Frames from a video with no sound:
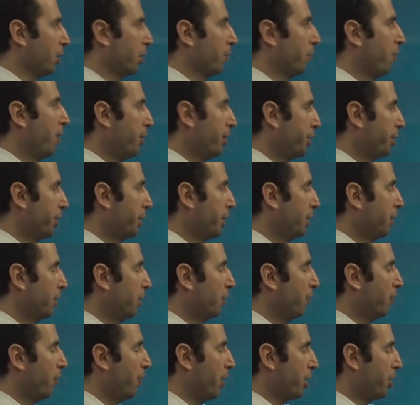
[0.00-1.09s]
functioning,
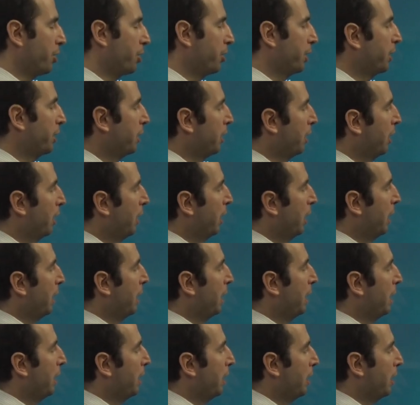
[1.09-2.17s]
functioning
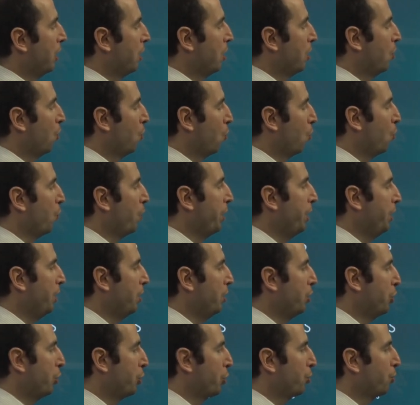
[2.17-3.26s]
uh,
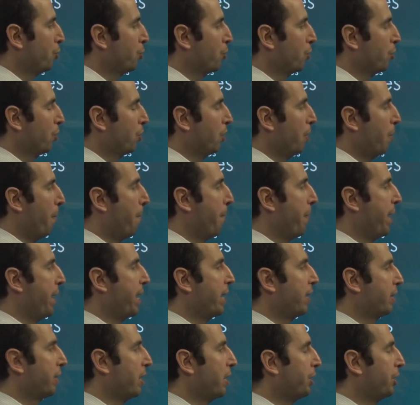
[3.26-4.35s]
we should pay
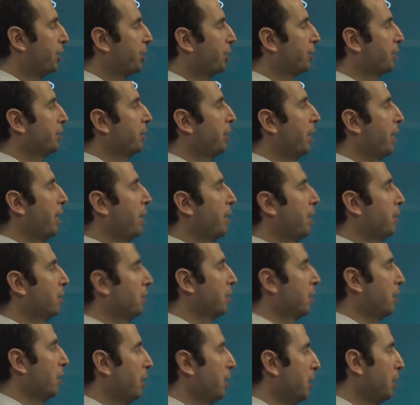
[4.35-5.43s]
attention and
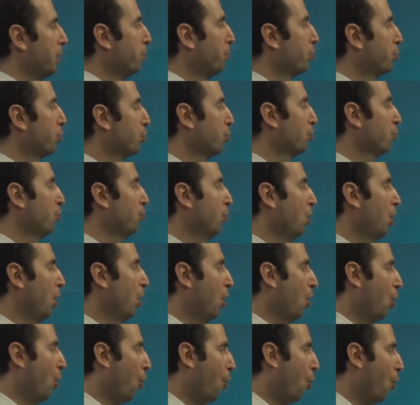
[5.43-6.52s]
improve
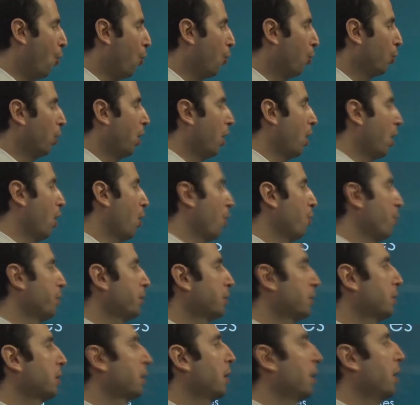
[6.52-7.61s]
all our
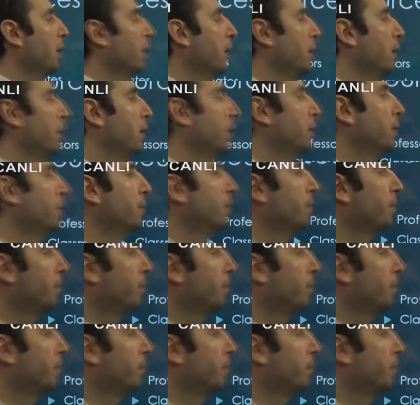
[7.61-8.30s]
uh,